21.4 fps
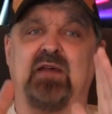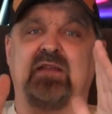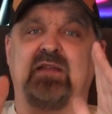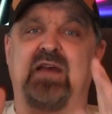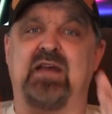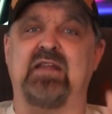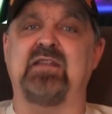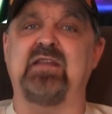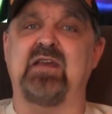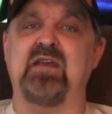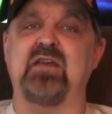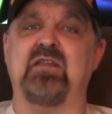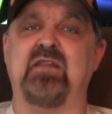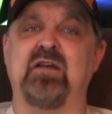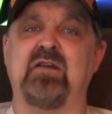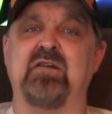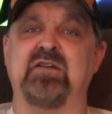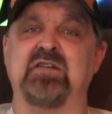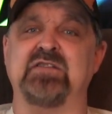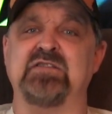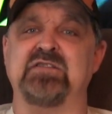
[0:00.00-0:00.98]
The idea
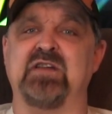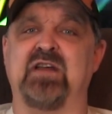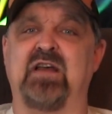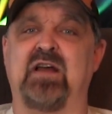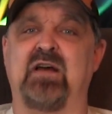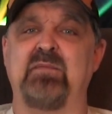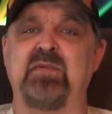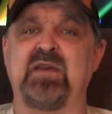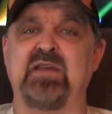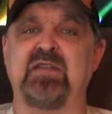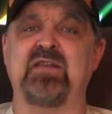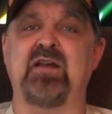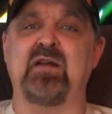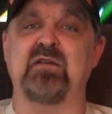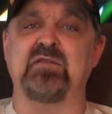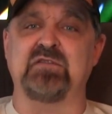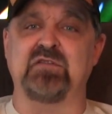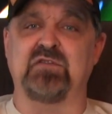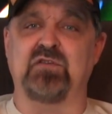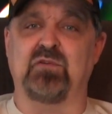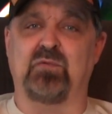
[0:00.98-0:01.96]
there is, how many
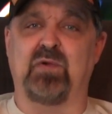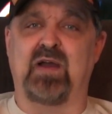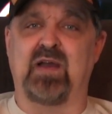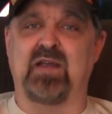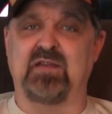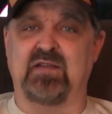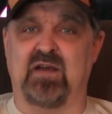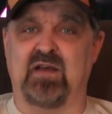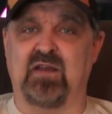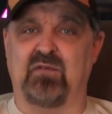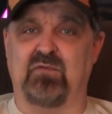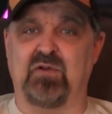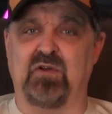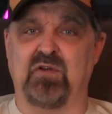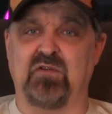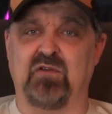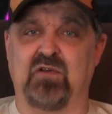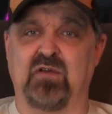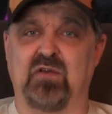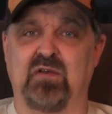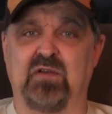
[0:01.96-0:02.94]
times are you riding down the road
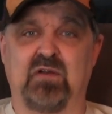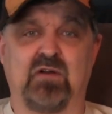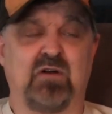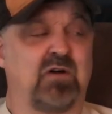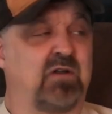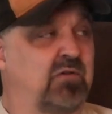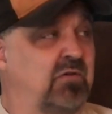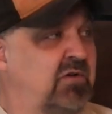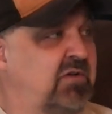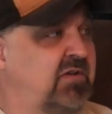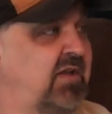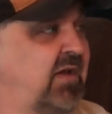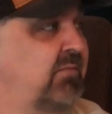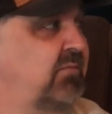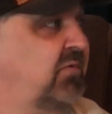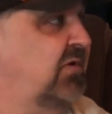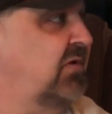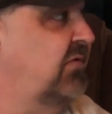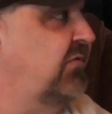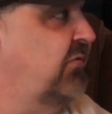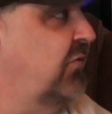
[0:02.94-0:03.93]
and you're going, oh, look at
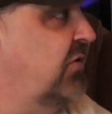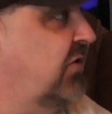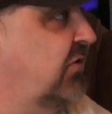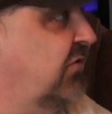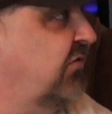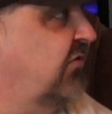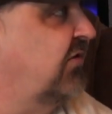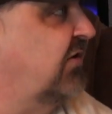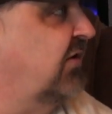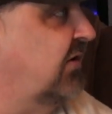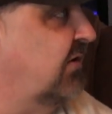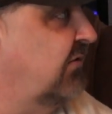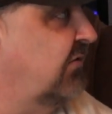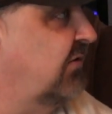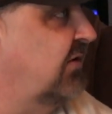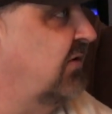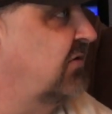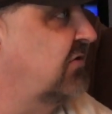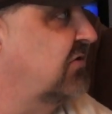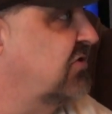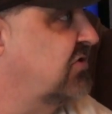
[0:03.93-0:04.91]
that beautiful hillside
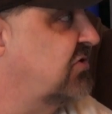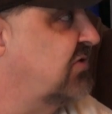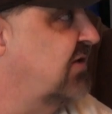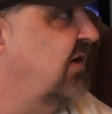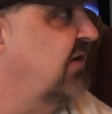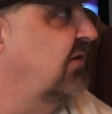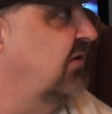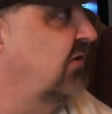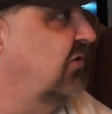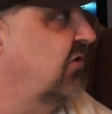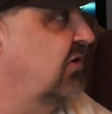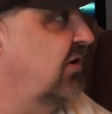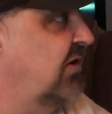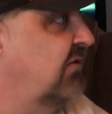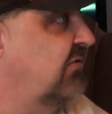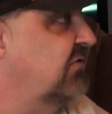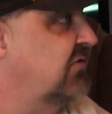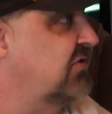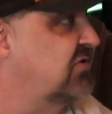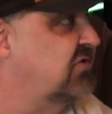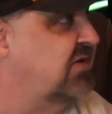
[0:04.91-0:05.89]
over there, and you're trying to look
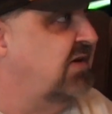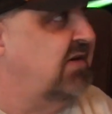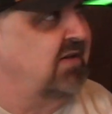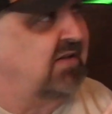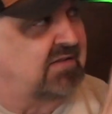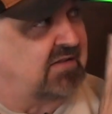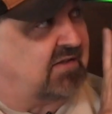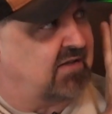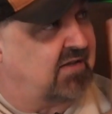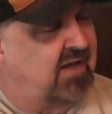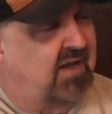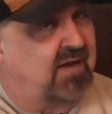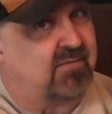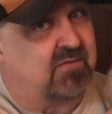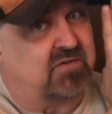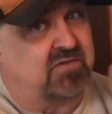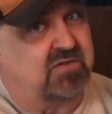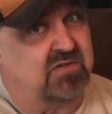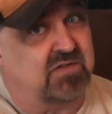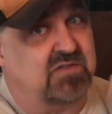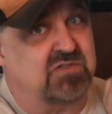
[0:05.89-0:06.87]
over and trying to get the
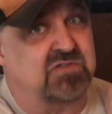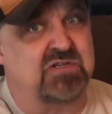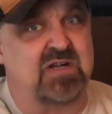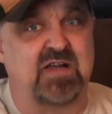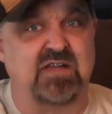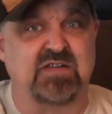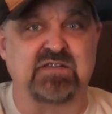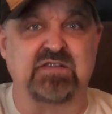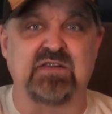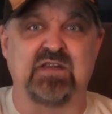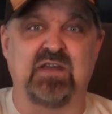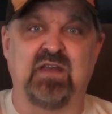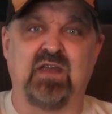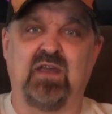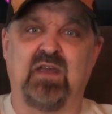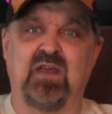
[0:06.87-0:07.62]
camera to adjust.